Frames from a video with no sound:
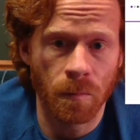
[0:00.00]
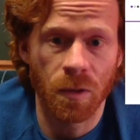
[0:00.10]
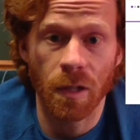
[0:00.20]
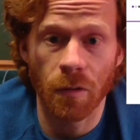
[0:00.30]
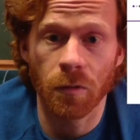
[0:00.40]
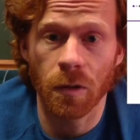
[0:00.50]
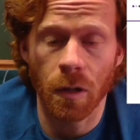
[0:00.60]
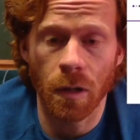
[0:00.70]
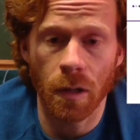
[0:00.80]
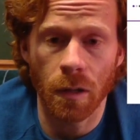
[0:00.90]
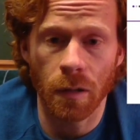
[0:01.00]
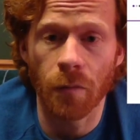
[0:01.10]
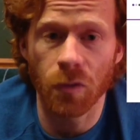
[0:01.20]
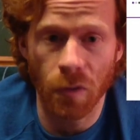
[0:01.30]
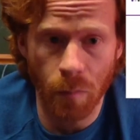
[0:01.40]
different
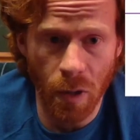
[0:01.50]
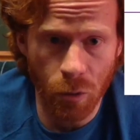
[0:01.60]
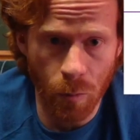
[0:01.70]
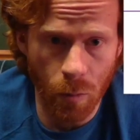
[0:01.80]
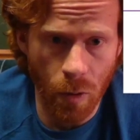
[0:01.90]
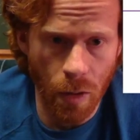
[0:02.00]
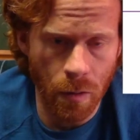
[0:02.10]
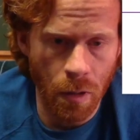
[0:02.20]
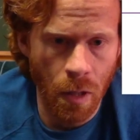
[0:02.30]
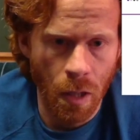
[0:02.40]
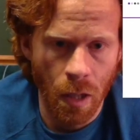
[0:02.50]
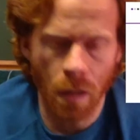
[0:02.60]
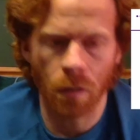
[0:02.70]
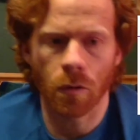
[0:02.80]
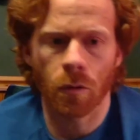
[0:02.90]
levels of measurement, rather. And
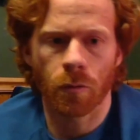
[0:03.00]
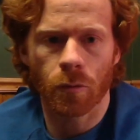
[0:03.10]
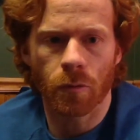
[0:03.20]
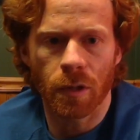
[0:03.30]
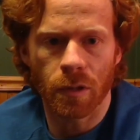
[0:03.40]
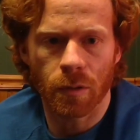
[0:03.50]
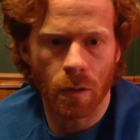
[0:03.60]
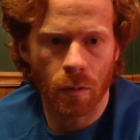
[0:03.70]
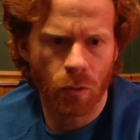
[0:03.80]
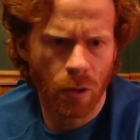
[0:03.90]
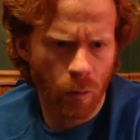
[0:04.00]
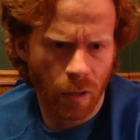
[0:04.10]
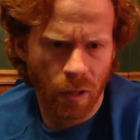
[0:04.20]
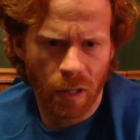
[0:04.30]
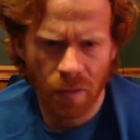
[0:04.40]
I'll go through these pretty
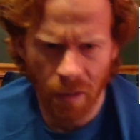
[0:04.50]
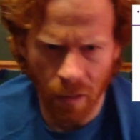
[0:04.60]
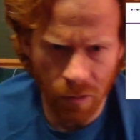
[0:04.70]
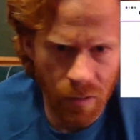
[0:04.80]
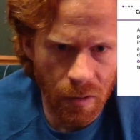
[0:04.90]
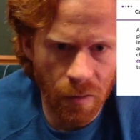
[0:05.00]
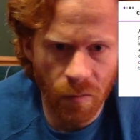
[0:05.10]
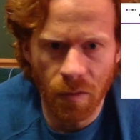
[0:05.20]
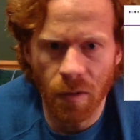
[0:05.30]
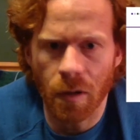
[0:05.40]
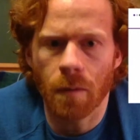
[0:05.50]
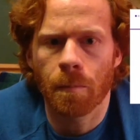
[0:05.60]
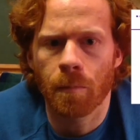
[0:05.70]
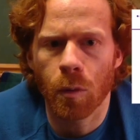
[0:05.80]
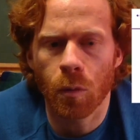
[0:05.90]
quickly. I think I'll just leave that there.
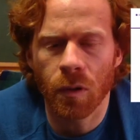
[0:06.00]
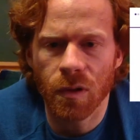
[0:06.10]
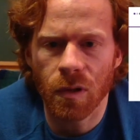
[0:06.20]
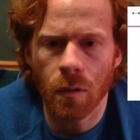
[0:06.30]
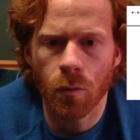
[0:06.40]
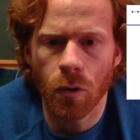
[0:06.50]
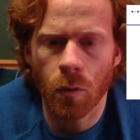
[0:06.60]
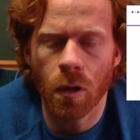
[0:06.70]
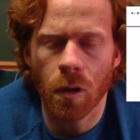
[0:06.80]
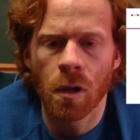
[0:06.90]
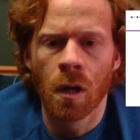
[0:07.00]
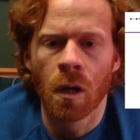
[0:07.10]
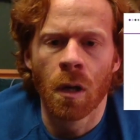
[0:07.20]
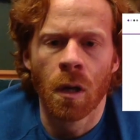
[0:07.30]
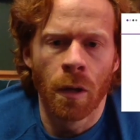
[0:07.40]
People can see it pretty well.
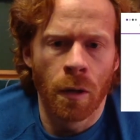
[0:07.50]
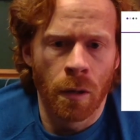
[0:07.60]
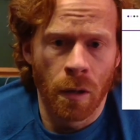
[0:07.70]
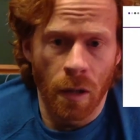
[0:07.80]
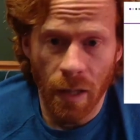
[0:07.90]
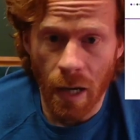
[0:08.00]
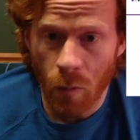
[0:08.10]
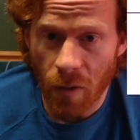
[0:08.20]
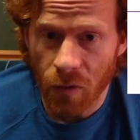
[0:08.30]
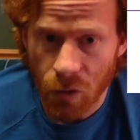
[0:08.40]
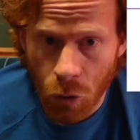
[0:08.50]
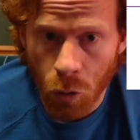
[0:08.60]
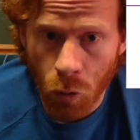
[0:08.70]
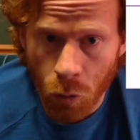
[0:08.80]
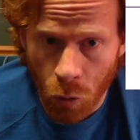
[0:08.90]
Again, we have the two
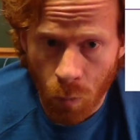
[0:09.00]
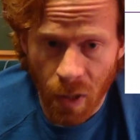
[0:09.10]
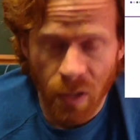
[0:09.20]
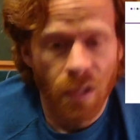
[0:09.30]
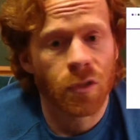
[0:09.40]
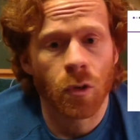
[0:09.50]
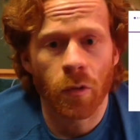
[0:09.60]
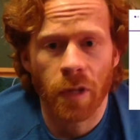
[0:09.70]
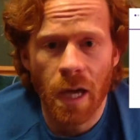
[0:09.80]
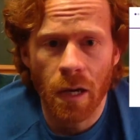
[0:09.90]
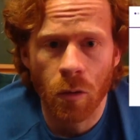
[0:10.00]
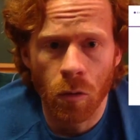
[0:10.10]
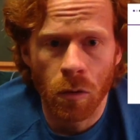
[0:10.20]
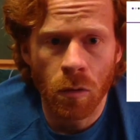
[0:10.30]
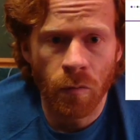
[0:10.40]
groupings, and so with
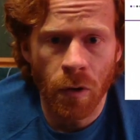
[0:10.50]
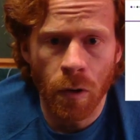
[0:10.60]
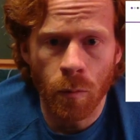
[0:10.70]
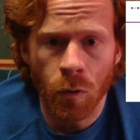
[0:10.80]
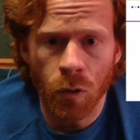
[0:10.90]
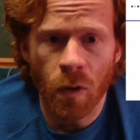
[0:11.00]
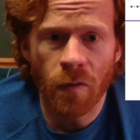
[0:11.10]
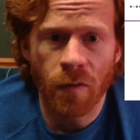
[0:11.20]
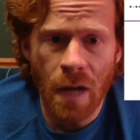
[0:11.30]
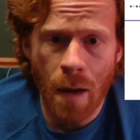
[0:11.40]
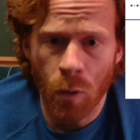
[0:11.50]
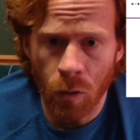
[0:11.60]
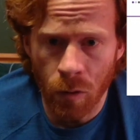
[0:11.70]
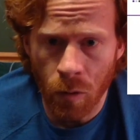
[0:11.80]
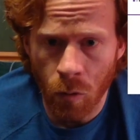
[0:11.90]
categorical variables, we have nominal
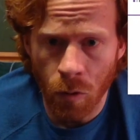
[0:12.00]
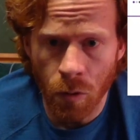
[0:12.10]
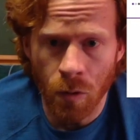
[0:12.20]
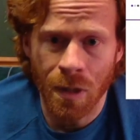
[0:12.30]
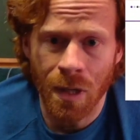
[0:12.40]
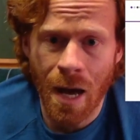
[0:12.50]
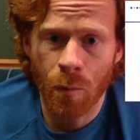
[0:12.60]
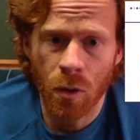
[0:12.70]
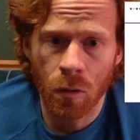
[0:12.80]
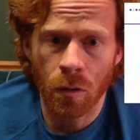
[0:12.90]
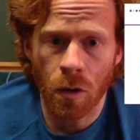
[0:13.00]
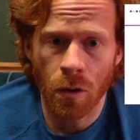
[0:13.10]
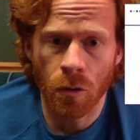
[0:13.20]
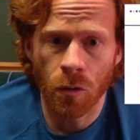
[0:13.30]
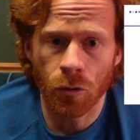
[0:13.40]
and ordinal. Nominal are
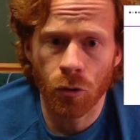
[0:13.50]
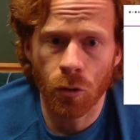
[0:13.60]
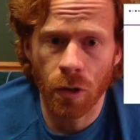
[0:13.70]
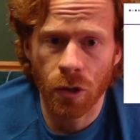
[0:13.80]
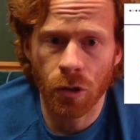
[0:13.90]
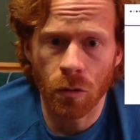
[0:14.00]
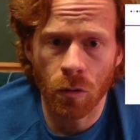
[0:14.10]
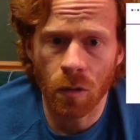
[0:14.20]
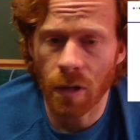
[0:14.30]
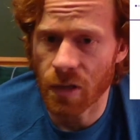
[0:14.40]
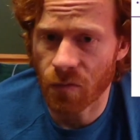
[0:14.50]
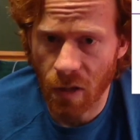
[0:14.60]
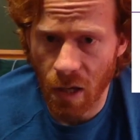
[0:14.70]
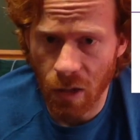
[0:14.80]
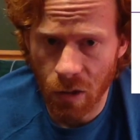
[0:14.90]
your traditional
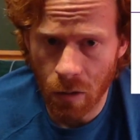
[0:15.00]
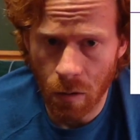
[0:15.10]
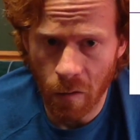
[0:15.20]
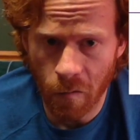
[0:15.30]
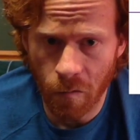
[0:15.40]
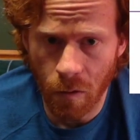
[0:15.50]
classification of